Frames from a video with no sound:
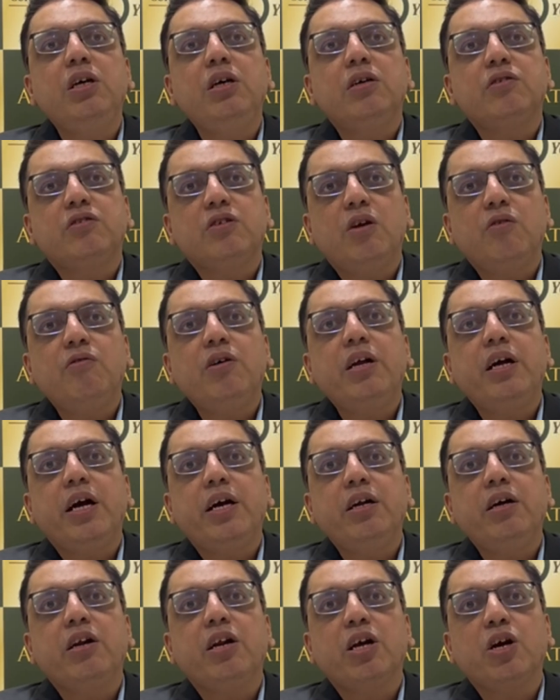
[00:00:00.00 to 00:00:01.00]
silver had
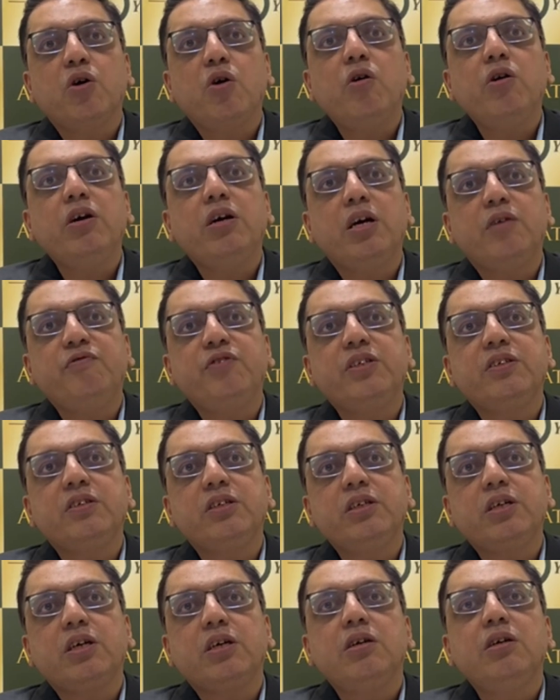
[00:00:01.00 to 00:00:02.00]
a record
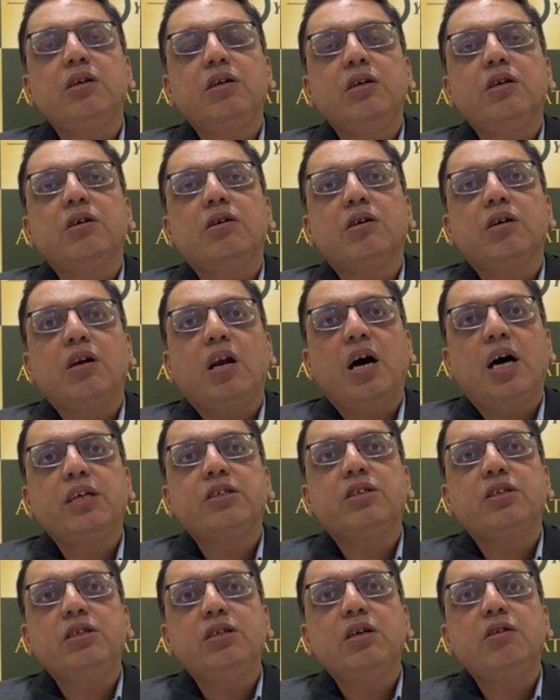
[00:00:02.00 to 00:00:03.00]
deficit
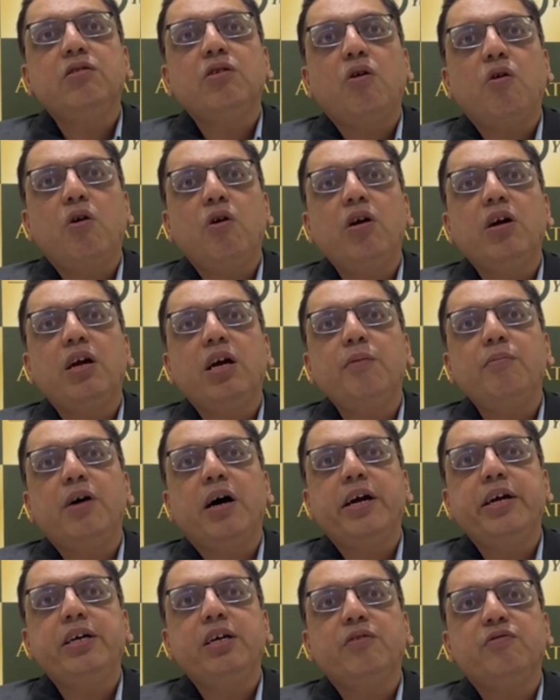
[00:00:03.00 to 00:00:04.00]
last year, the all-time
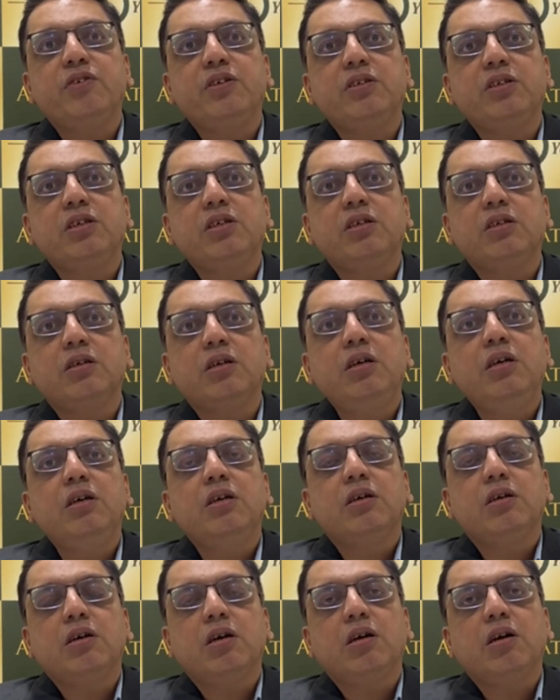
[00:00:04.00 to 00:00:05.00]
high deficit
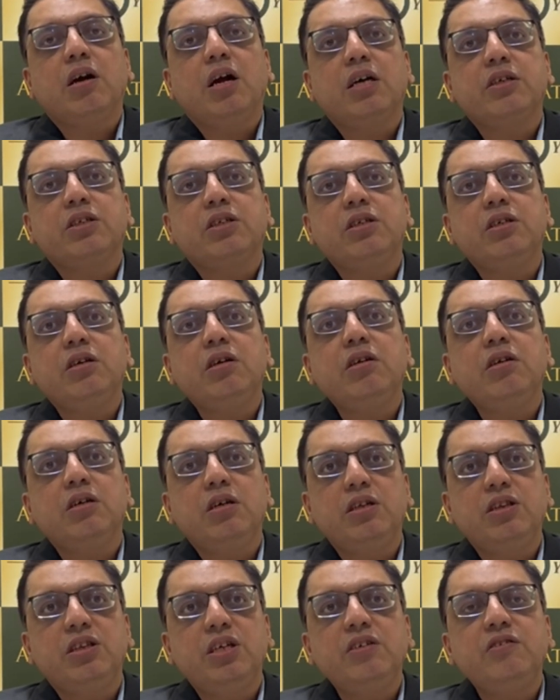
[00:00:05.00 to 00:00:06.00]
last year.
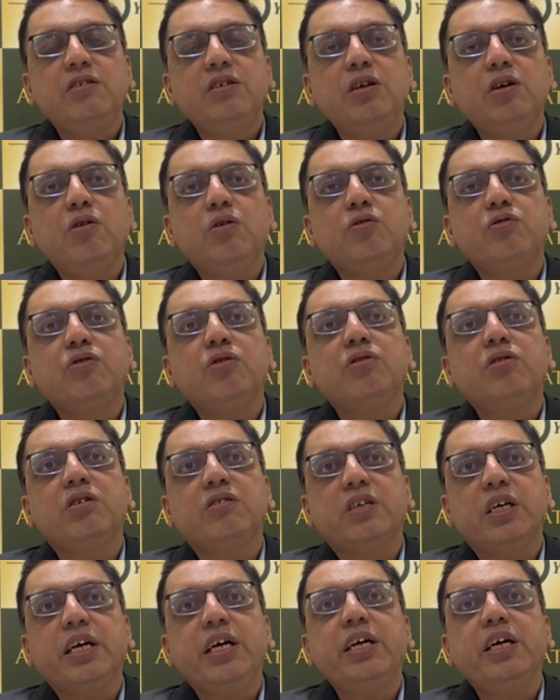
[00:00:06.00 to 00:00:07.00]
In this year also, the
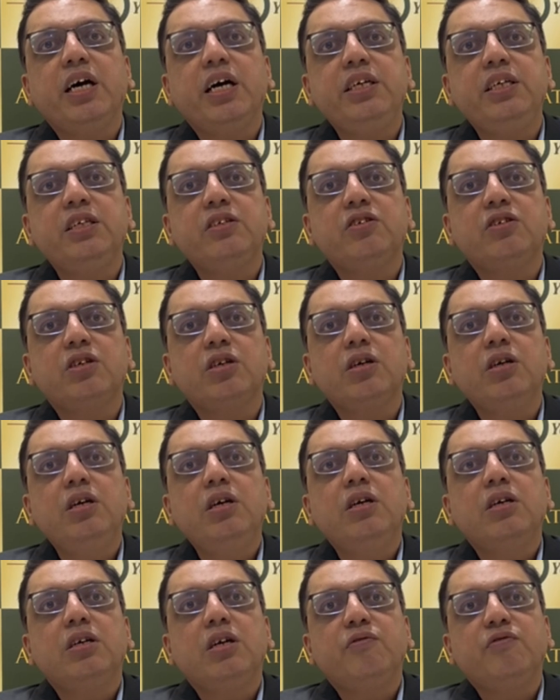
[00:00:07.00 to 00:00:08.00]
second highest
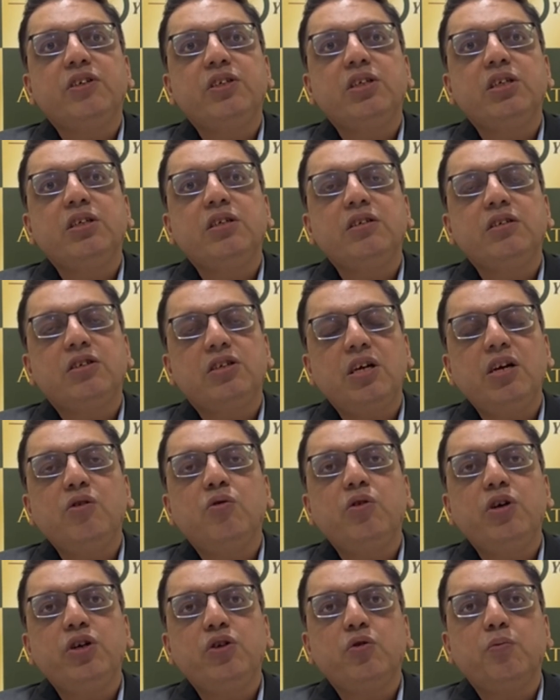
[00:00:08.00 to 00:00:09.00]
deficit is still
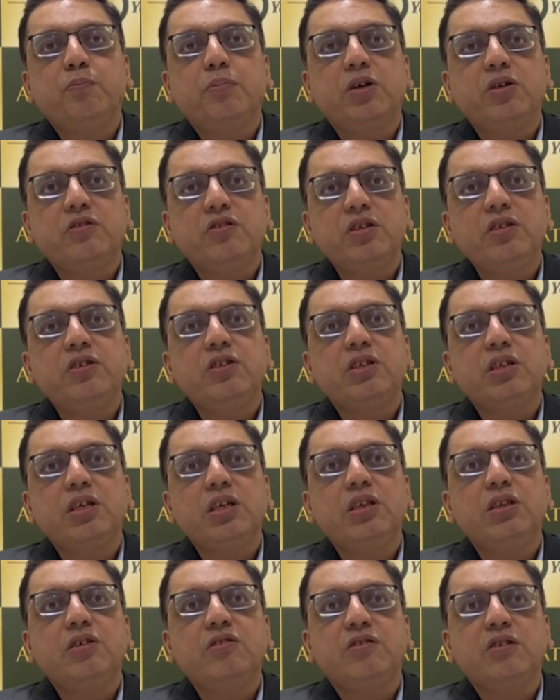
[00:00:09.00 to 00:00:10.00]
going to persist
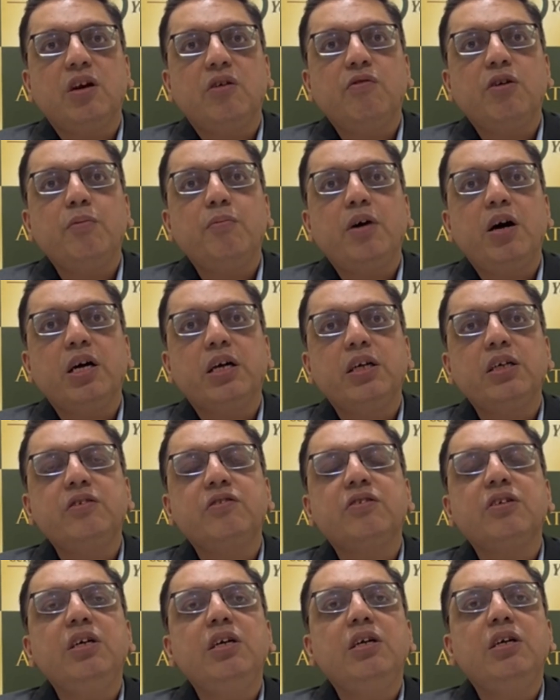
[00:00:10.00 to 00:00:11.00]
in the silver
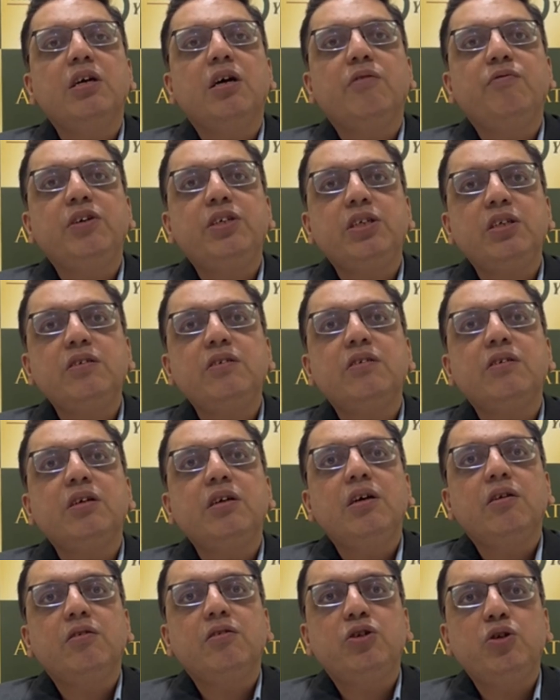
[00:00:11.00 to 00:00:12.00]
markets, which is
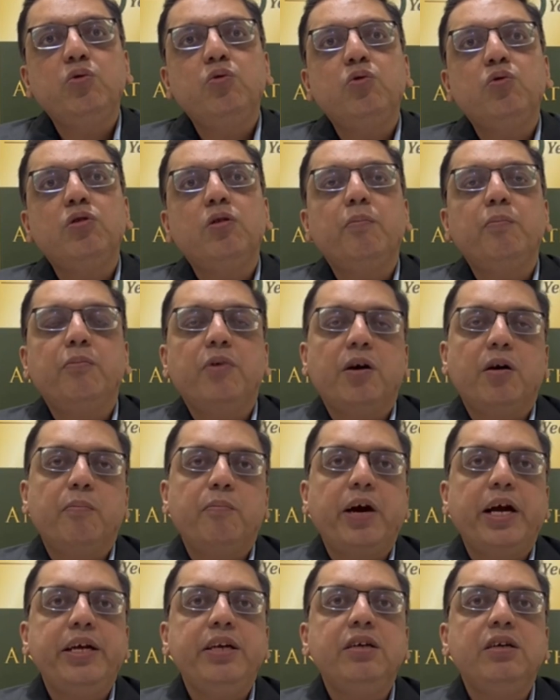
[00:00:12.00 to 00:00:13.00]
due to the
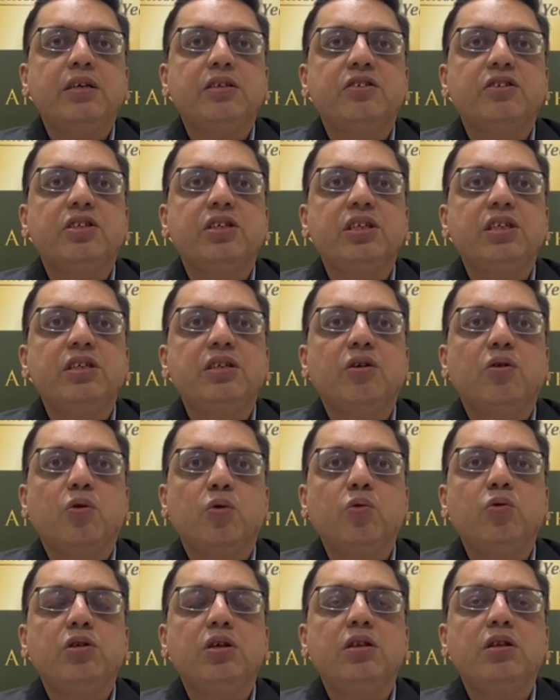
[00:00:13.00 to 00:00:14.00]
mine constraint, the
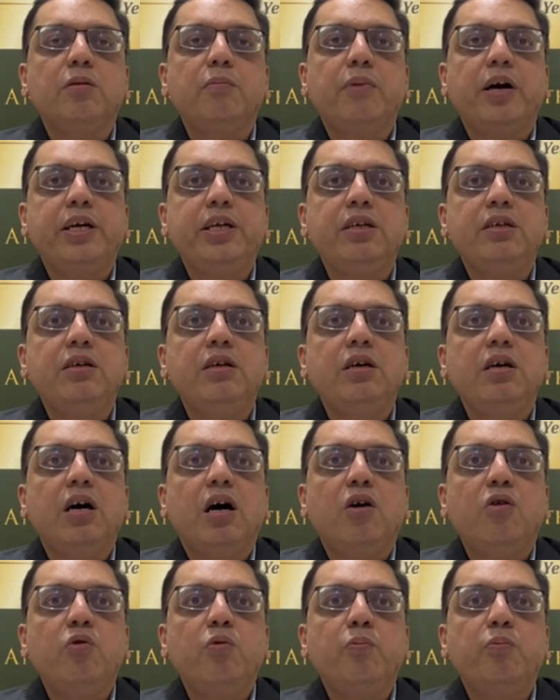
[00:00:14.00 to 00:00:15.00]
growth in the mine
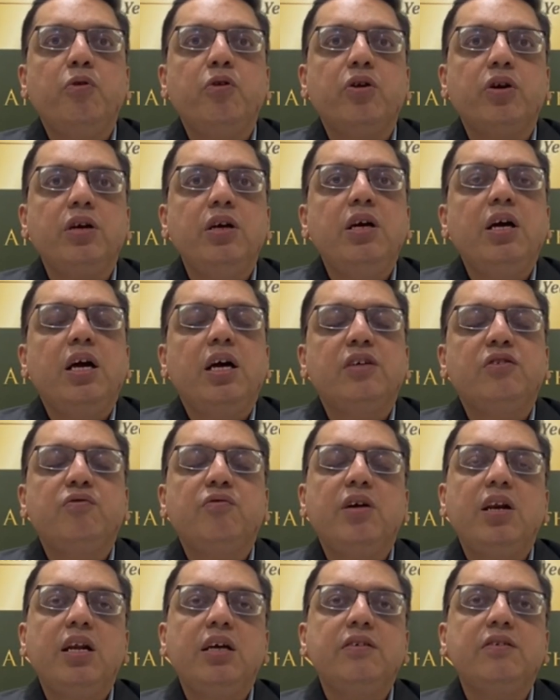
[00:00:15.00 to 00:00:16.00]
output, as
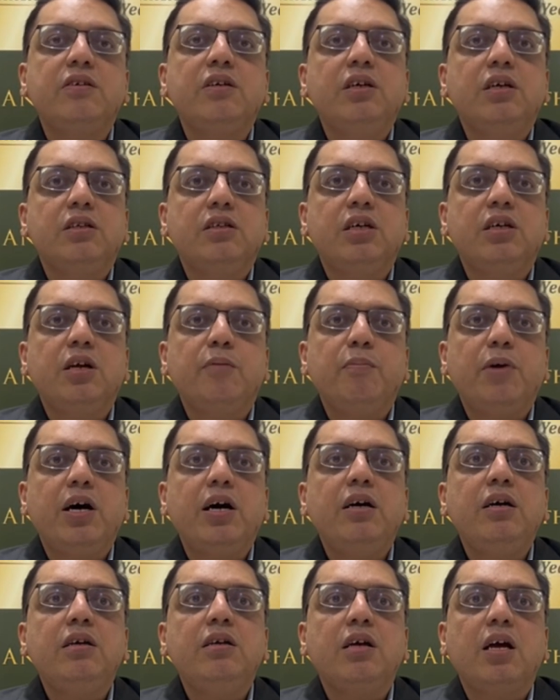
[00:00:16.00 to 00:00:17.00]
well as the
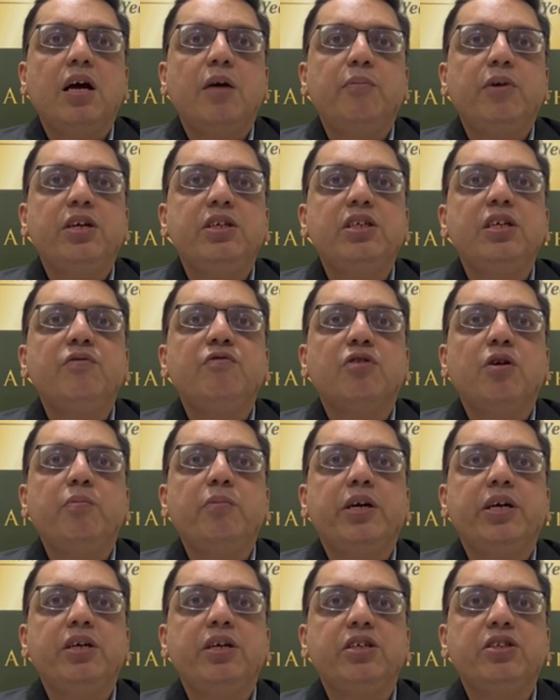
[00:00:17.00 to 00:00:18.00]
demand emerging from
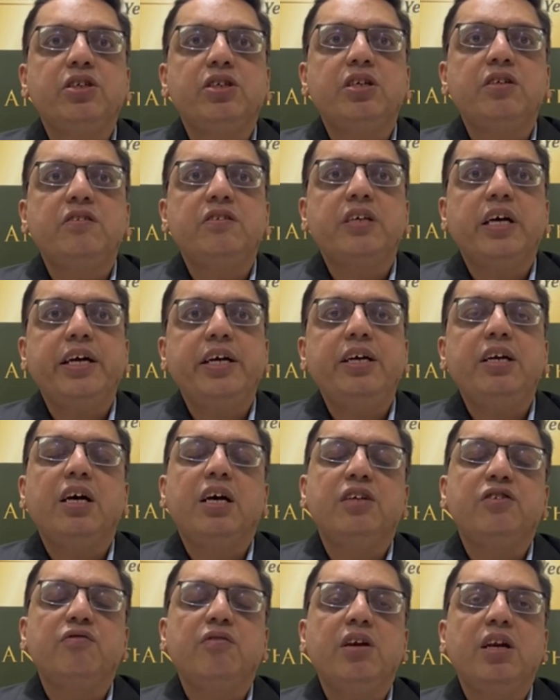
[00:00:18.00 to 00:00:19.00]
industrial side,
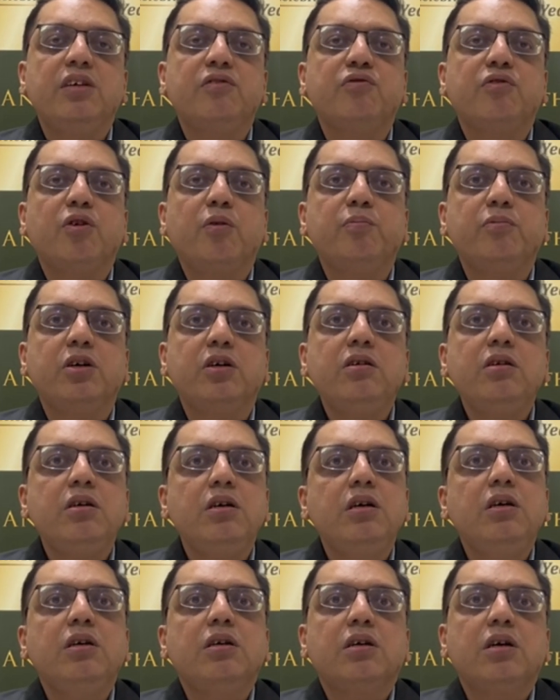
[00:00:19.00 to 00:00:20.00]
as well as from the
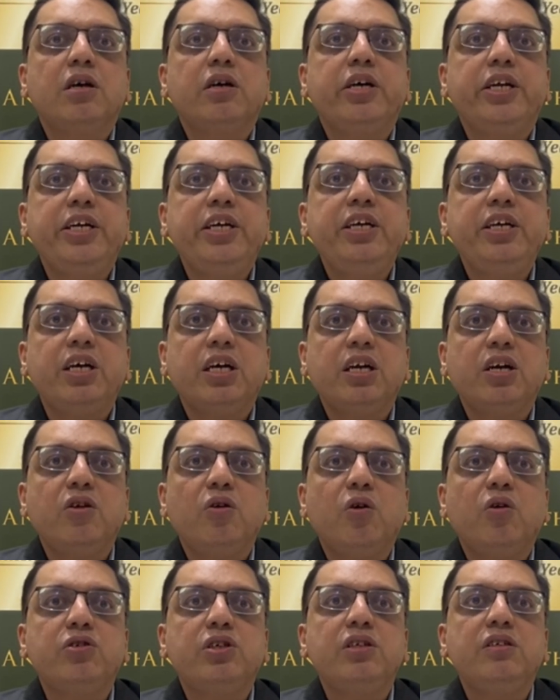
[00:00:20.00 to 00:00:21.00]
green
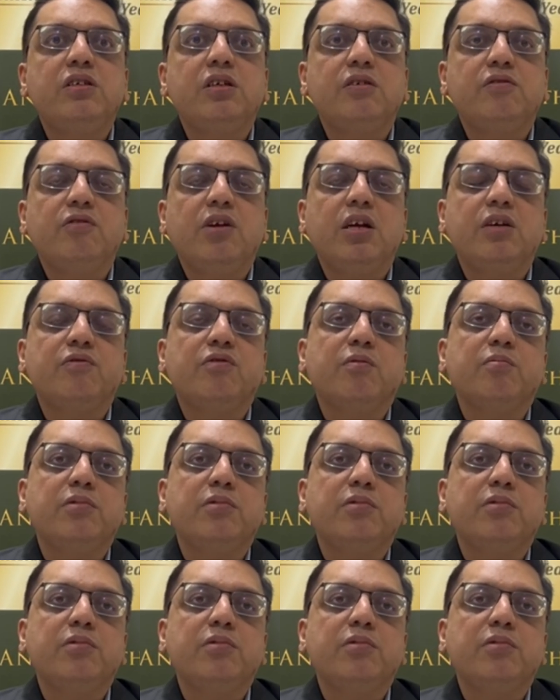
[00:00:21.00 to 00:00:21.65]
technologies, as well as from